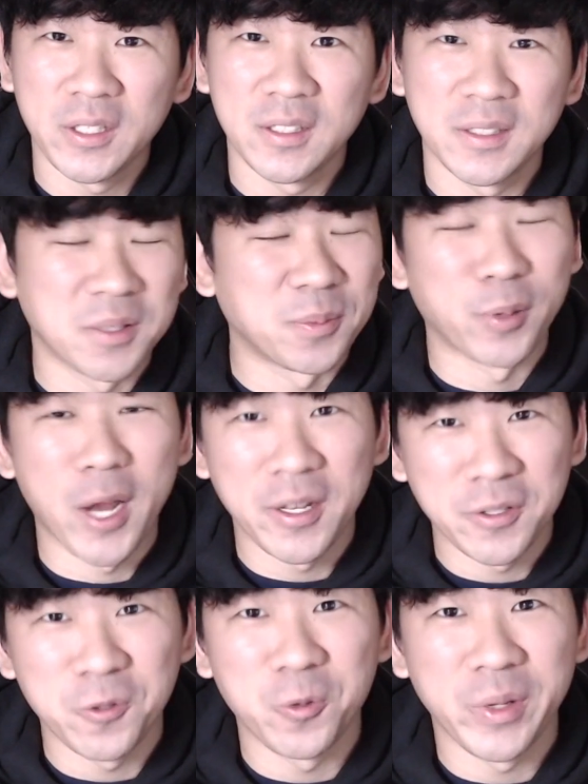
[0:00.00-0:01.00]
It's a
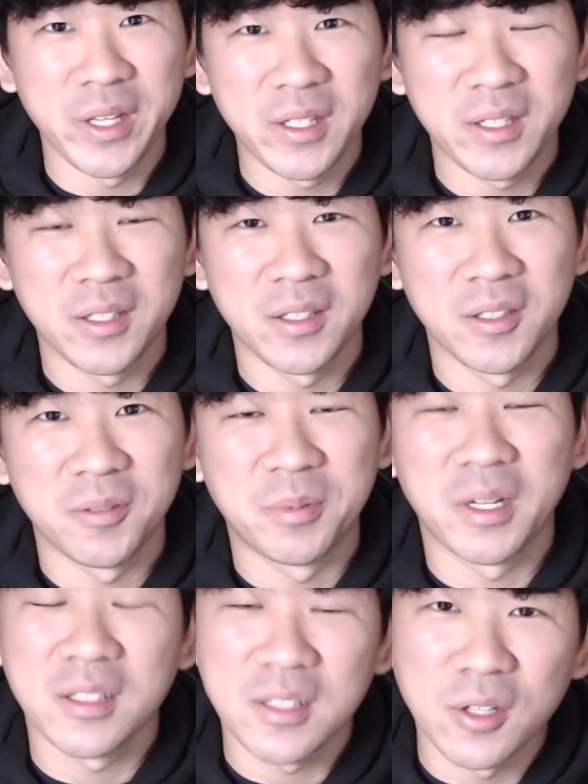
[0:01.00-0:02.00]
brand new week,
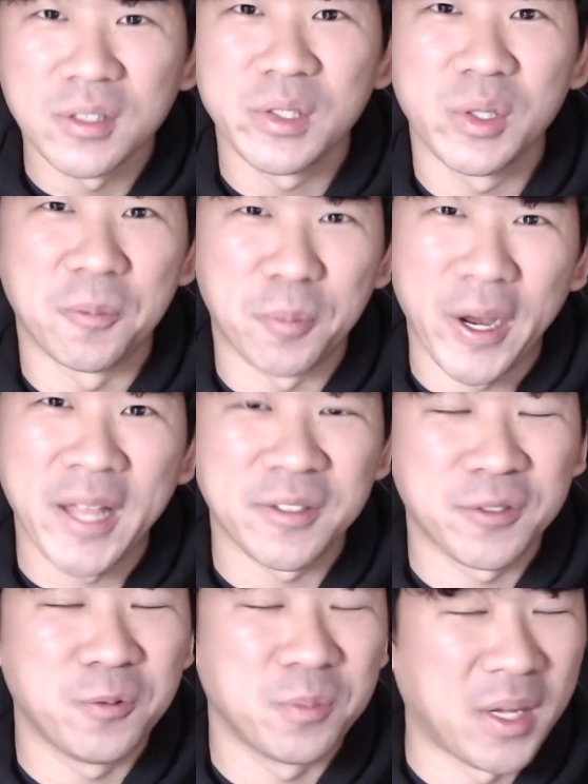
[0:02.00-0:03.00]
but it's also a brand
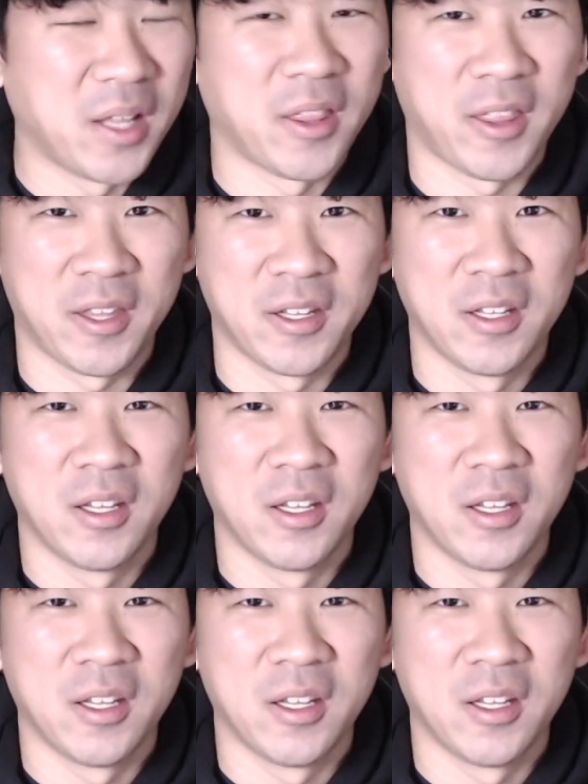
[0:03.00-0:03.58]
new month.